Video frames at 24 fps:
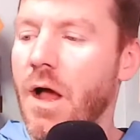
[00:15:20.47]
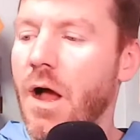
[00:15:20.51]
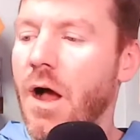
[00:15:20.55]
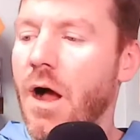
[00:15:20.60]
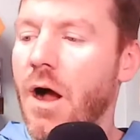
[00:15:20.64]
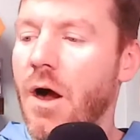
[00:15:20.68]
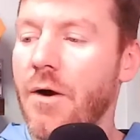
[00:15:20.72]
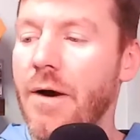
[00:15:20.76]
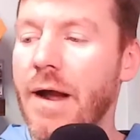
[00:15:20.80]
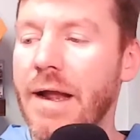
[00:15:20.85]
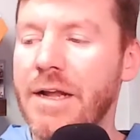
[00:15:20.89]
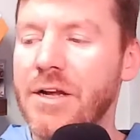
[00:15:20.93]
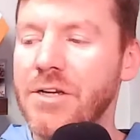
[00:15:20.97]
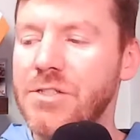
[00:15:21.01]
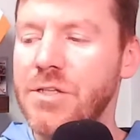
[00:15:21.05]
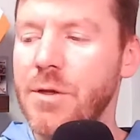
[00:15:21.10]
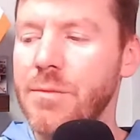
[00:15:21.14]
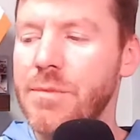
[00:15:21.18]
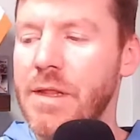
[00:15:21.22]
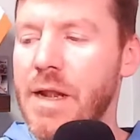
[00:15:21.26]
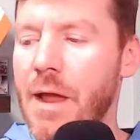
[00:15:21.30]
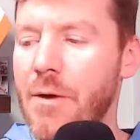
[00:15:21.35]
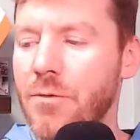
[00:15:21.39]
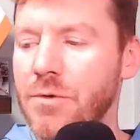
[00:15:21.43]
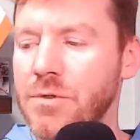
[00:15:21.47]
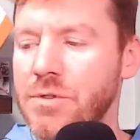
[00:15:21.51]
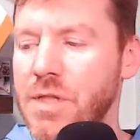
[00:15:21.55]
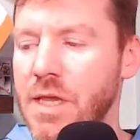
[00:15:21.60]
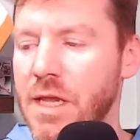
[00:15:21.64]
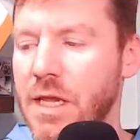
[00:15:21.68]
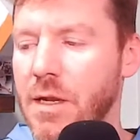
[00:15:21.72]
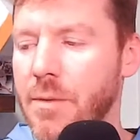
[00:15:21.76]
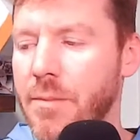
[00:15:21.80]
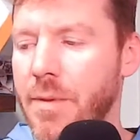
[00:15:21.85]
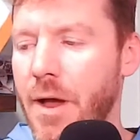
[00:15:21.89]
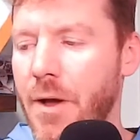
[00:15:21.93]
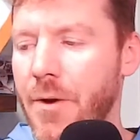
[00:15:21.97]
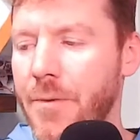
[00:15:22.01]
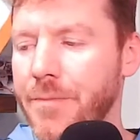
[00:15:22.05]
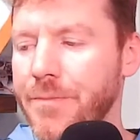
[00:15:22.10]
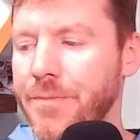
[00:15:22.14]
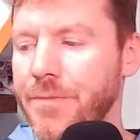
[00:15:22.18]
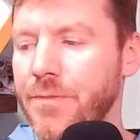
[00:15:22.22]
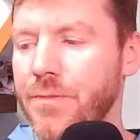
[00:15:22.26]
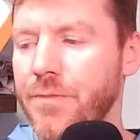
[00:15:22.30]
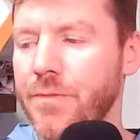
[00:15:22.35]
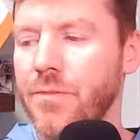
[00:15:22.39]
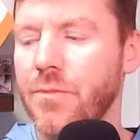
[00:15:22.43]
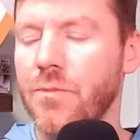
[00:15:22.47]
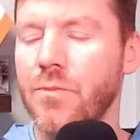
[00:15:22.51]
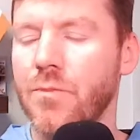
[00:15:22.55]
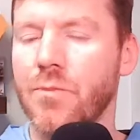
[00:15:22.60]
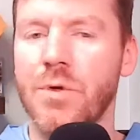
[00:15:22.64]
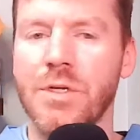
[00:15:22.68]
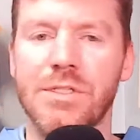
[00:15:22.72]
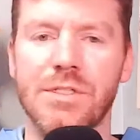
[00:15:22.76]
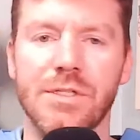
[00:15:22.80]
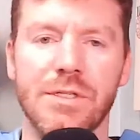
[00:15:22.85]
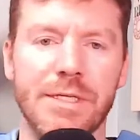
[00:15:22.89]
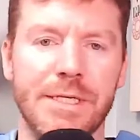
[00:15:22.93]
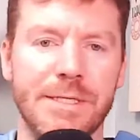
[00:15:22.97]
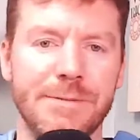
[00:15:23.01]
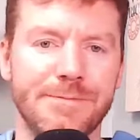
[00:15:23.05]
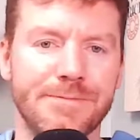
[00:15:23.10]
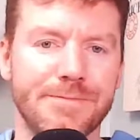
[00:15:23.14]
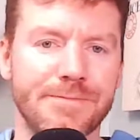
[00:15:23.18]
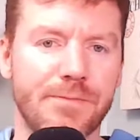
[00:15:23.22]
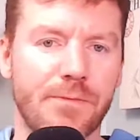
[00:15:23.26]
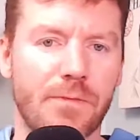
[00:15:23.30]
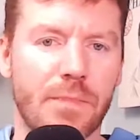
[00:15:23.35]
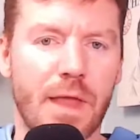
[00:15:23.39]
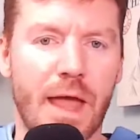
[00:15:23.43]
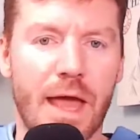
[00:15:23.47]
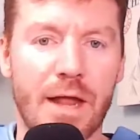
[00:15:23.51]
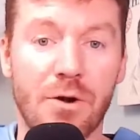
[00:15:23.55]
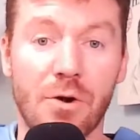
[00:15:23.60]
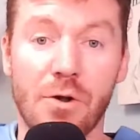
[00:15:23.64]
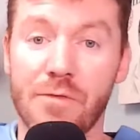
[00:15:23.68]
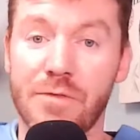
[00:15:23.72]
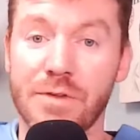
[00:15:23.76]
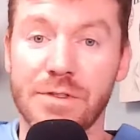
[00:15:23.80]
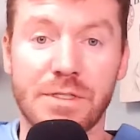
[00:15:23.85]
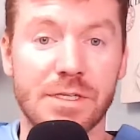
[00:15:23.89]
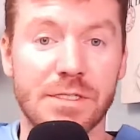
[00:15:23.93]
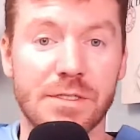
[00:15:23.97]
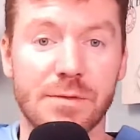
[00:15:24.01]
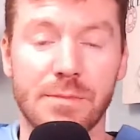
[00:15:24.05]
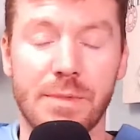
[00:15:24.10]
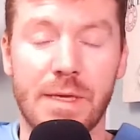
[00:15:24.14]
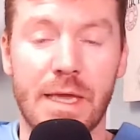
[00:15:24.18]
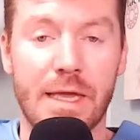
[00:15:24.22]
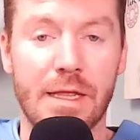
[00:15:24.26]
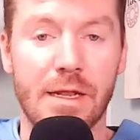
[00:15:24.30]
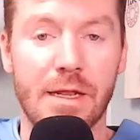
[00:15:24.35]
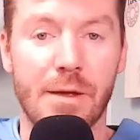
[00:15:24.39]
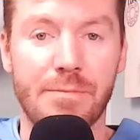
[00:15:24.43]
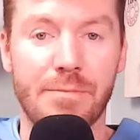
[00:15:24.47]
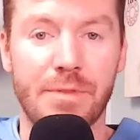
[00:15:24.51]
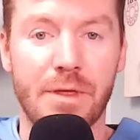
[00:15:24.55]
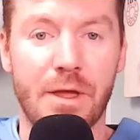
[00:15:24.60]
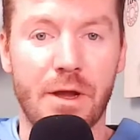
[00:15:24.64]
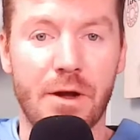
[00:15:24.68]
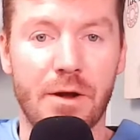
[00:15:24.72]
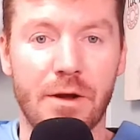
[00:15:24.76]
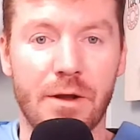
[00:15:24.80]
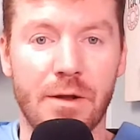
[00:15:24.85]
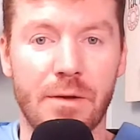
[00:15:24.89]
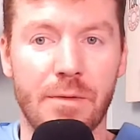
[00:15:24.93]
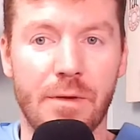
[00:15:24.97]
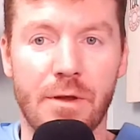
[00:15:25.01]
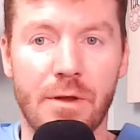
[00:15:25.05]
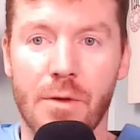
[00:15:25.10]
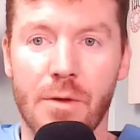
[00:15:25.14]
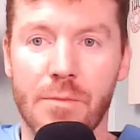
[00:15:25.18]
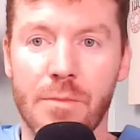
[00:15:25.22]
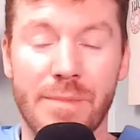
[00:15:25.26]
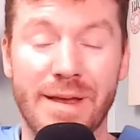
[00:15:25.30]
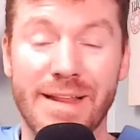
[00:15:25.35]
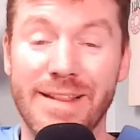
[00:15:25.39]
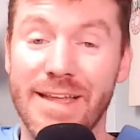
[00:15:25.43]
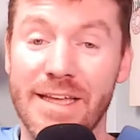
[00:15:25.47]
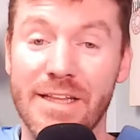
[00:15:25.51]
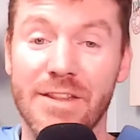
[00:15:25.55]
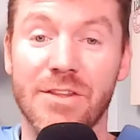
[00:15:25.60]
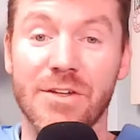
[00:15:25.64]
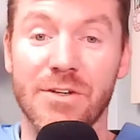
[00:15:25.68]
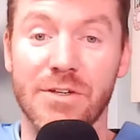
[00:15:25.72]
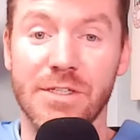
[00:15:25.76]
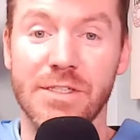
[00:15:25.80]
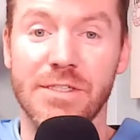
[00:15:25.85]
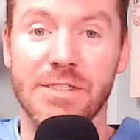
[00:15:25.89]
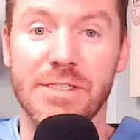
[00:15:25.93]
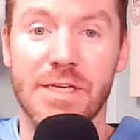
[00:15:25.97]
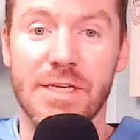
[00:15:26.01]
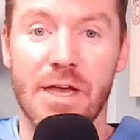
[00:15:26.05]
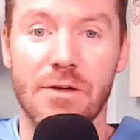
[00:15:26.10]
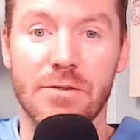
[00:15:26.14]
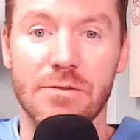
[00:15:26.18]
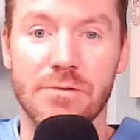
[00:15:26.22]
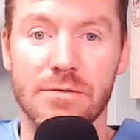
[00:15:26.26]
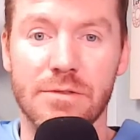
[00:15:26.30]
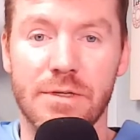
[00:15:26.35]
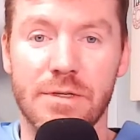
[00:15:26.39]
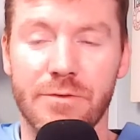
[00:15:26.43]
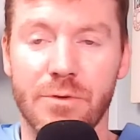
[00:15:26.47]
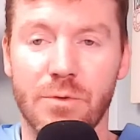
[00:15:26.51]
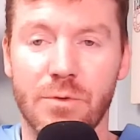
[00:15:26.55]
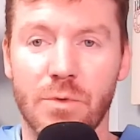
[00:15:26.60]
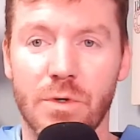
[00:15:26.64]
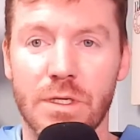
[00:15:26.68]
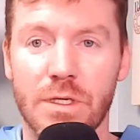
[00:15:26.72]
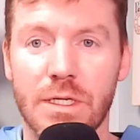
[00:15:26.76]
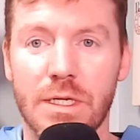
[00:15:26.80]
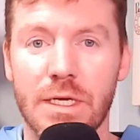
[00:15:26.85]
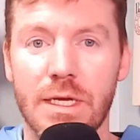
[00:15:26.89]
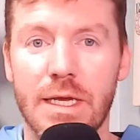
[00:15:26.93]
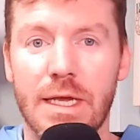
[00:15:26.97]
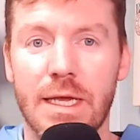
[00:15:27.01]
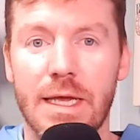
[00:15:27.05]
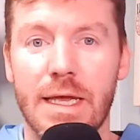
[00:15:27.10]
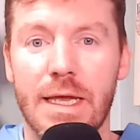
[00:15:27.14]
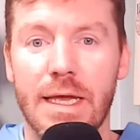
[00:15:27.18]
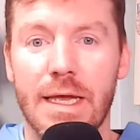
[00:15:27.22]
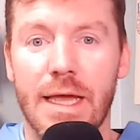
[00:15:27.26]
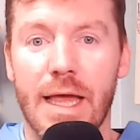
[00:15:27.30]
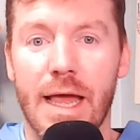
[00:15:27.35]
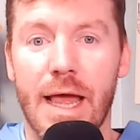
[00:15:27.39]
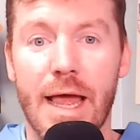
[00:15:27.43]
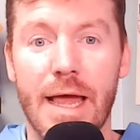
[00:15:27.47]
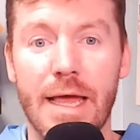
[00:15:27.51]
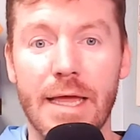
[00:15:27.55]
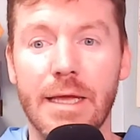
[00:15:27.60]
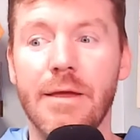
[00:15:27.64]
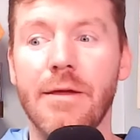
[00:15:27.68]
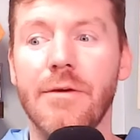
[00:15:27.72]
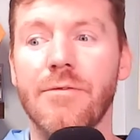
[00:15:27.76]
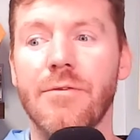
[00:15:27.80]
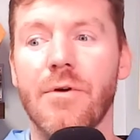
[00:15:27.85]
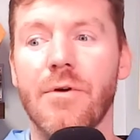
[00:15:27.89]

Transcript: All right, here's something I was thinking about recently. I don't know if it's because I'm getting up there and, I'm in my late 30s now, everyone. I've